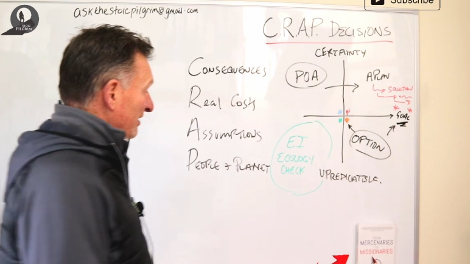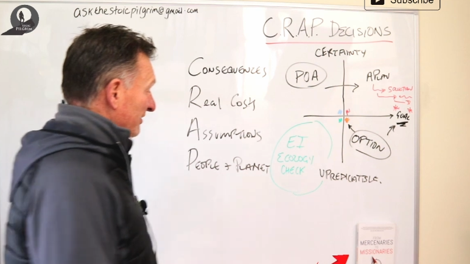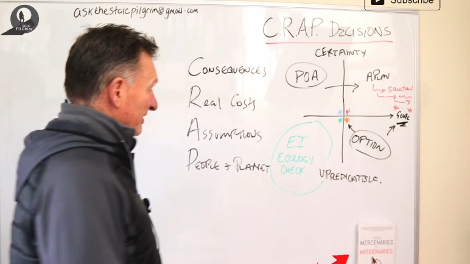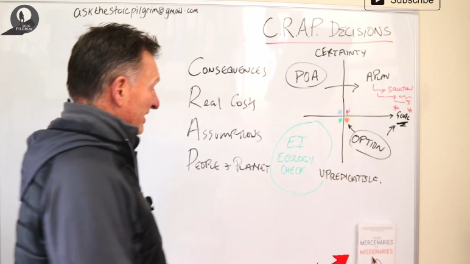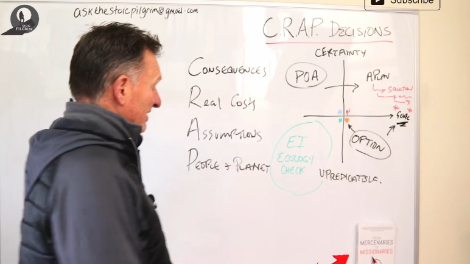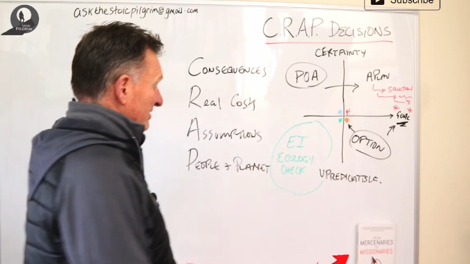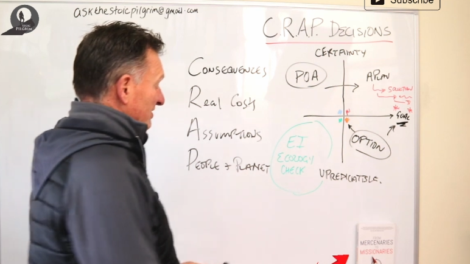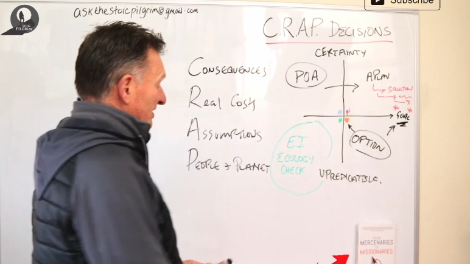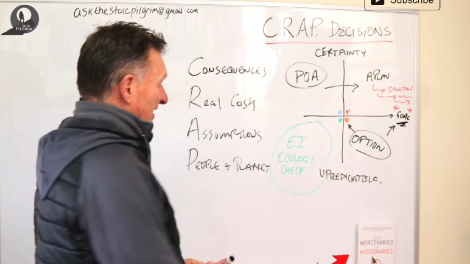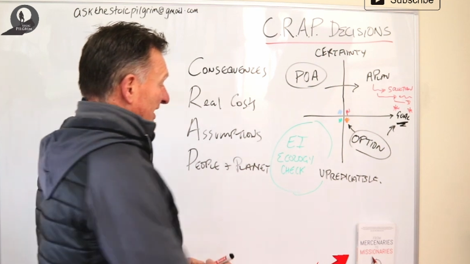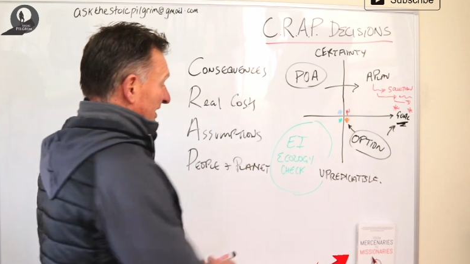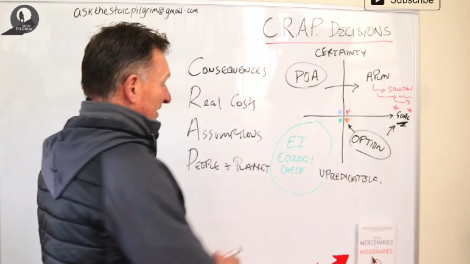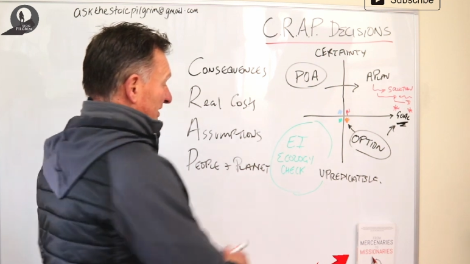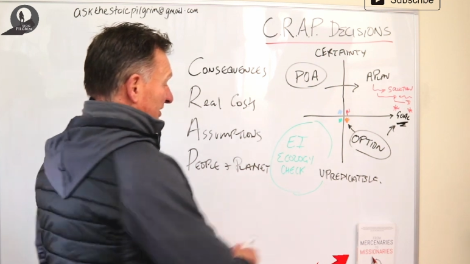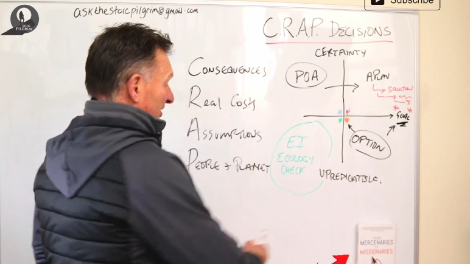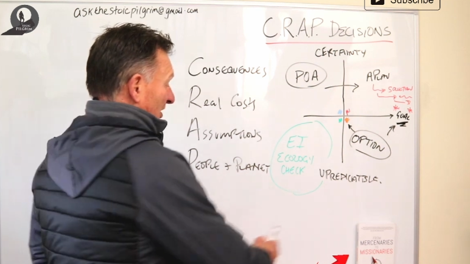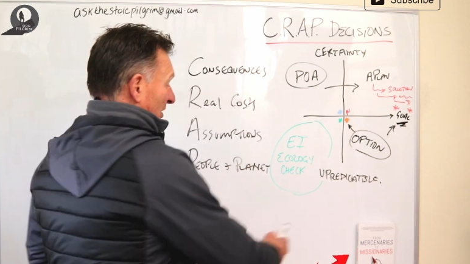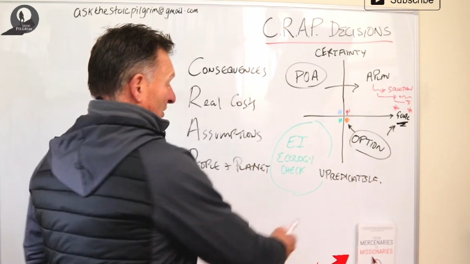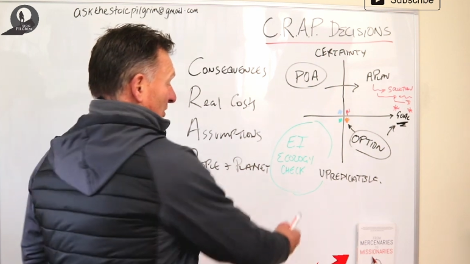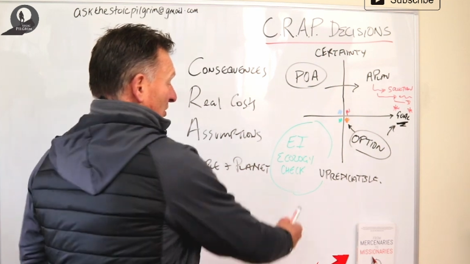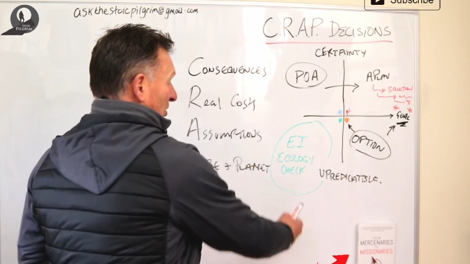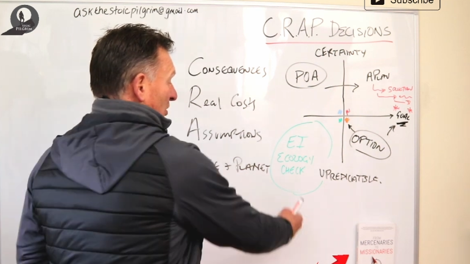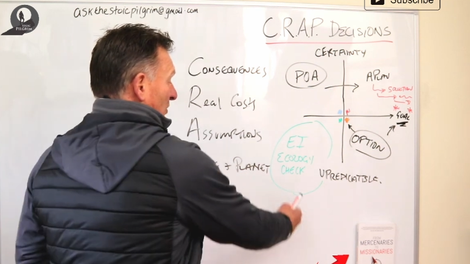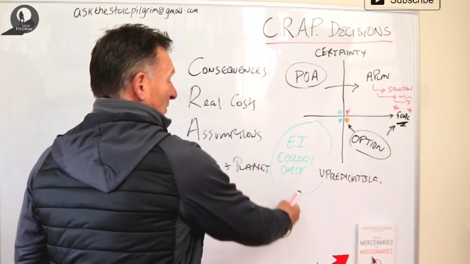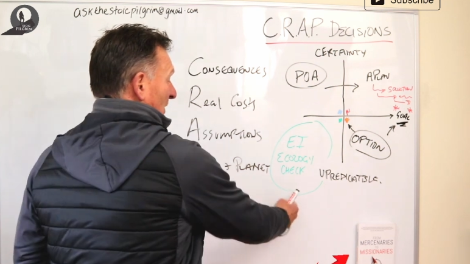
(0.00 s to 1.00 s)
things like,
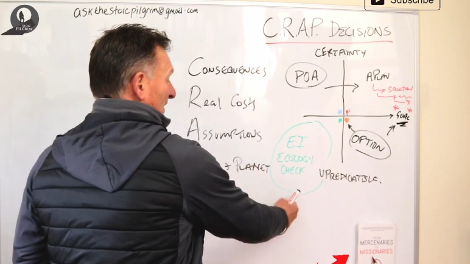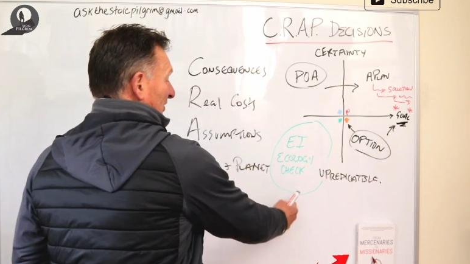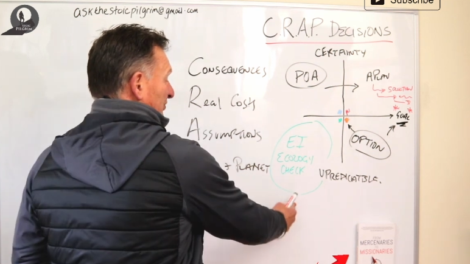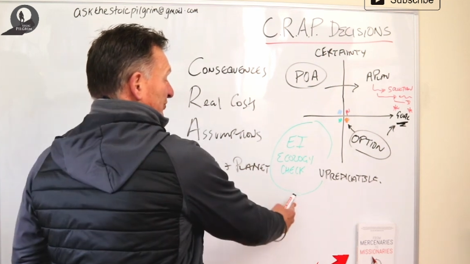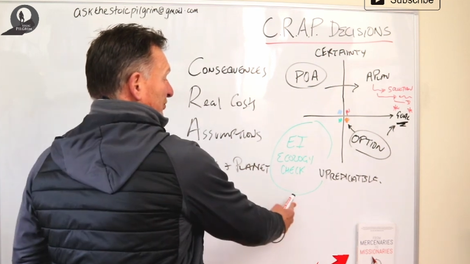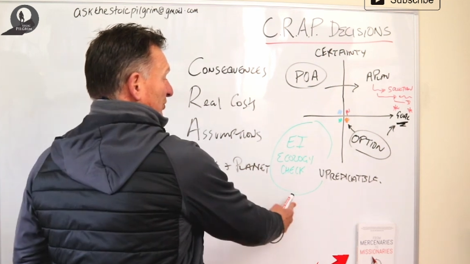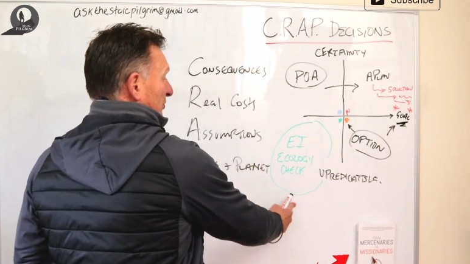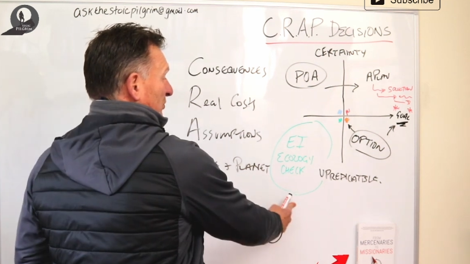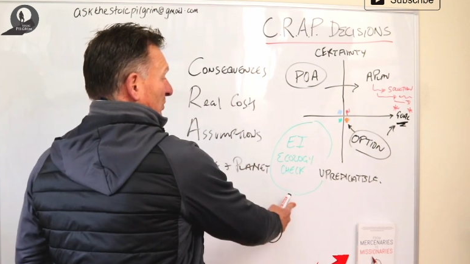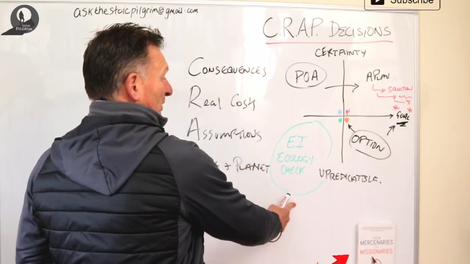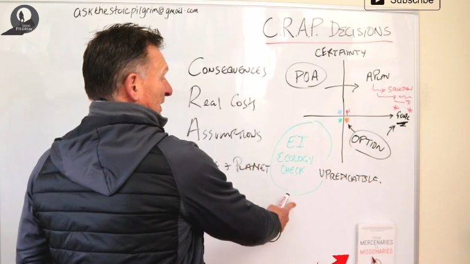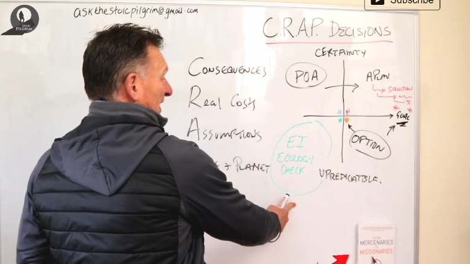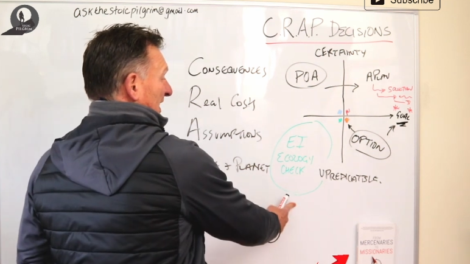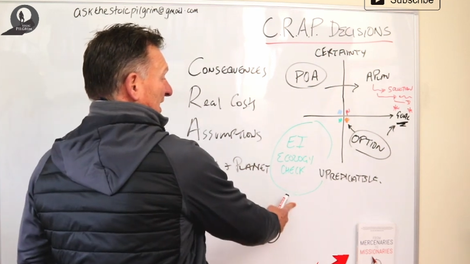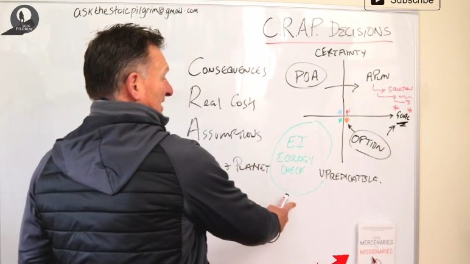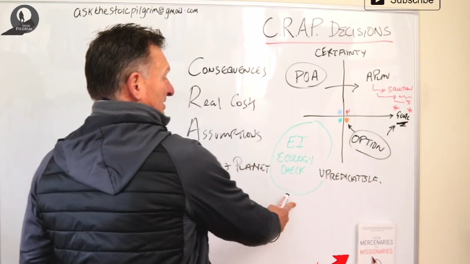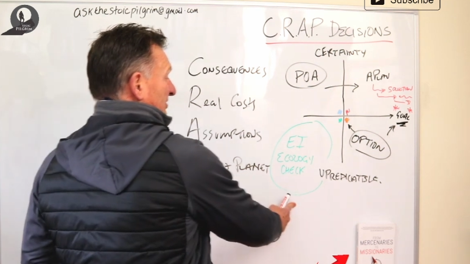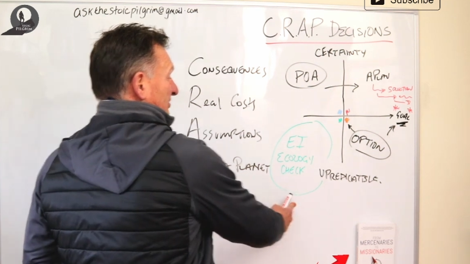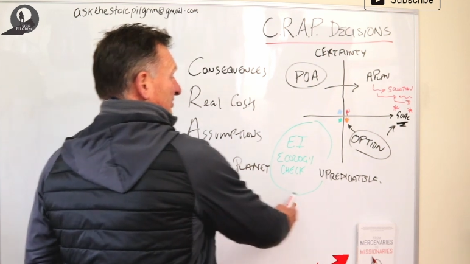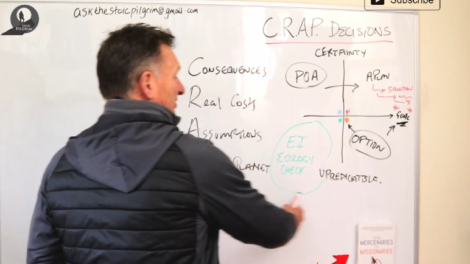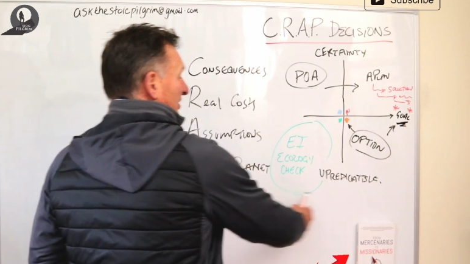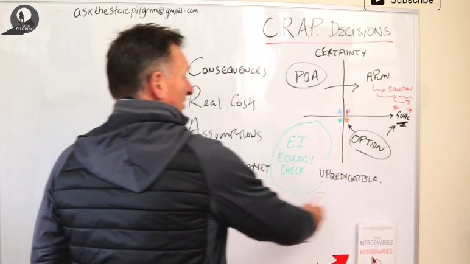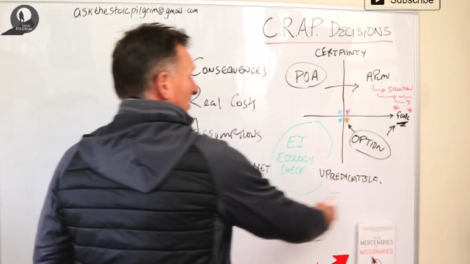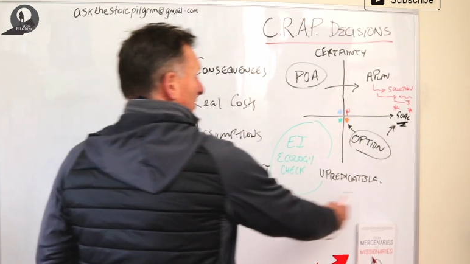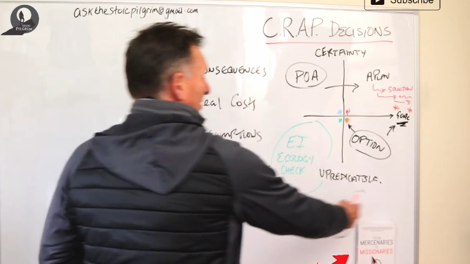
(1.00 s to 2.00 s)
who else should we
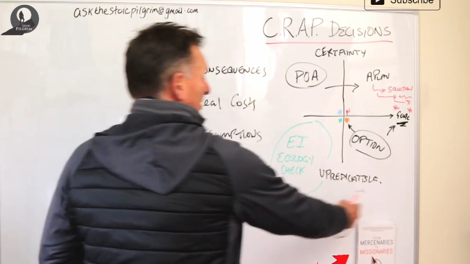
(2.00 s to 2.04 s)
ask